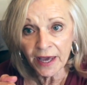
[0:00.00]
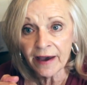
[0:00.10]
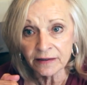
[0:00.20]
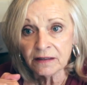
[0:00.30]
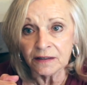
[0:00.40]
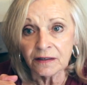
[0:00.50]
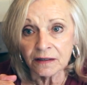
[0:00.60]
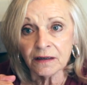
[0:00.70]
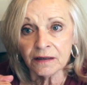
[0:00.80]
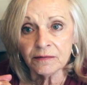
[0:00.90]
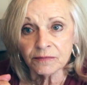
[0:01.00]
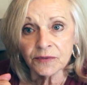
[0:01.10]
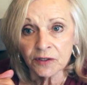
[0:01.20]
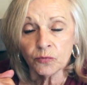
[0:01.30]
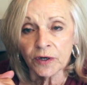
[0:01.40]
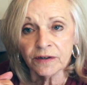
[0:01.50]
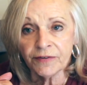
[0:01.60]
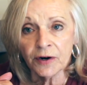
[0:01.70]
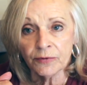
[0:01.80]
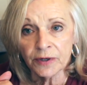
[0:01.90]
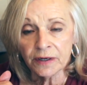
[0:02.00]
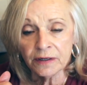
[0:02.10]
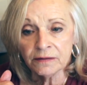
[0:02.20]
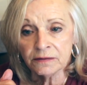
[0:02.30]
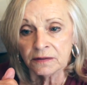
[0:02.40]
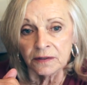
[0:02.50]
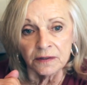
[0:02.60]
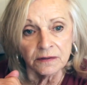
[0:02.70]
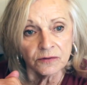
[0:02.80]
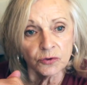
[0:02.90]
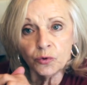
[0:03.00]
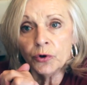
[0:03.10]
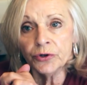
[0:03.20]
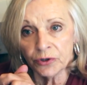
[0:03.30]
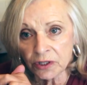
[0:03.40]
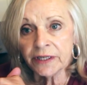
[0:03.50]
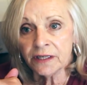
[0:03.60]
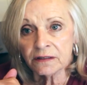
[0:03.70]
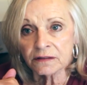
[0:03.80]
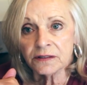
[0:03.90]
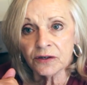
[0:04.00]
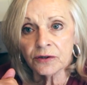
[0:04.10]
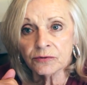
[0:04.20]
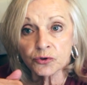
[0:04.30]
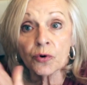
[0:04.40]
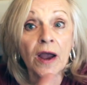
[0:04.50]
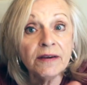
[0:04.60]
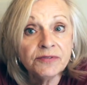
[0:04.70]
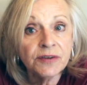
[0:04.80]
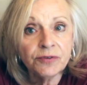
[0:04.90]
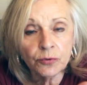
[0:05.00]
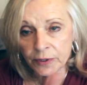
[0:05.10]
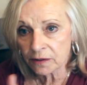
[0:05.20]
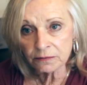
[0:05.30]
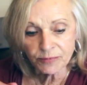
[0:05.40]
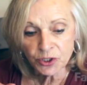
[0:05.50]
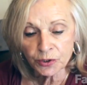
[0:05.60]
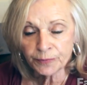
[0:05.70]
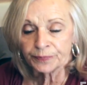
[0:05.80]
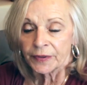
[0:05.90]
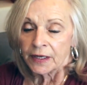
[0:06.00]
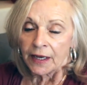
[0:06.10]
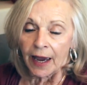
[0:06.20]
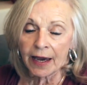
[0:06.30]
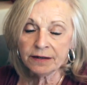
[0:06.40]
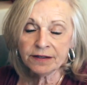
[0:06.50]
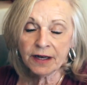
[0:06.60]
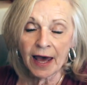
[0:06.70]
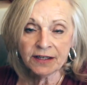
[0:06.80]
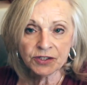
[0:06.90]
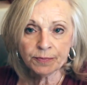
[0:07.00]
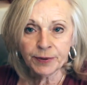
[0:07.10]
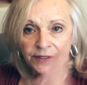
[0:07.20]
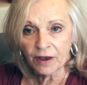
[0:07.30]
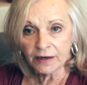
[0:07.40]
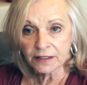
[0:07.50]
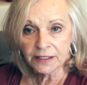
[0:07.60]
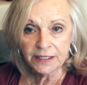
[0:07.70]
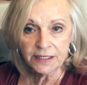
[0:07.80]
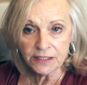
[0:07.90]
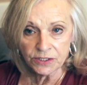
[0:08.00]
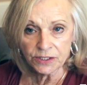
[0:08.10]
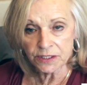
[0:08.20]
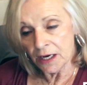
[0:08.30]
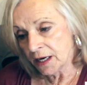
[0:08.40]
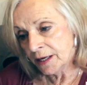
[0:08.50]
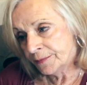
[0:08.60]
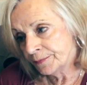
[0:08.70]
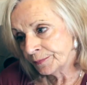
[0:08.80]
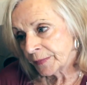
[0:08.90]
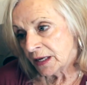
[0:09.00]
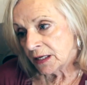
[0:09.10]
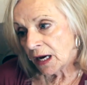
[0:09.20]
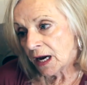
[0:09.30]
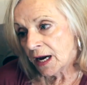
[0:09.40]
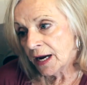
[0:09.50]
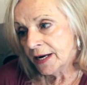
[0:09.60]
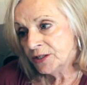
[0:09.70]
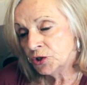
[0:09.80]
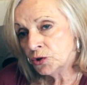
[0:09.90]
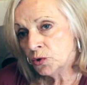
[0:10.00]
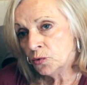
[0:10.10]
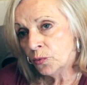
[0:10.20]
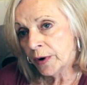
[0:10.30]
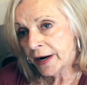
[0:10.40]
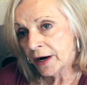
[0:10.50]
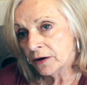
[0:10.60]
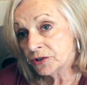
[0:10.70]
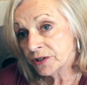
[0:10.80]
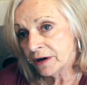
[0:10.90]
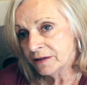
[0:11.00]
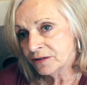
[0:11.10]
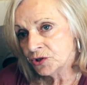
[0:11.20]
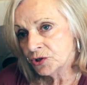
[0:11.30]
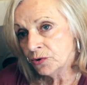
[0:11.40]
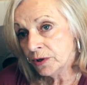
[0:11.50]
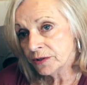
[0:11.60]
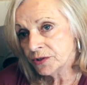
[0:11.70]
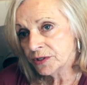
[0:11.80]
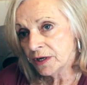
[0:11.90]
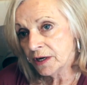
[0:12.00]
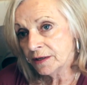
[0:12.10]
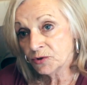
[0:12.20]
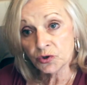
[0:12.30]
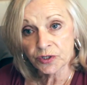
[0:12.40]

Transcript: that in one of our quarterly, drives, if you will, too. And last but not least, I do wear tartan shorts to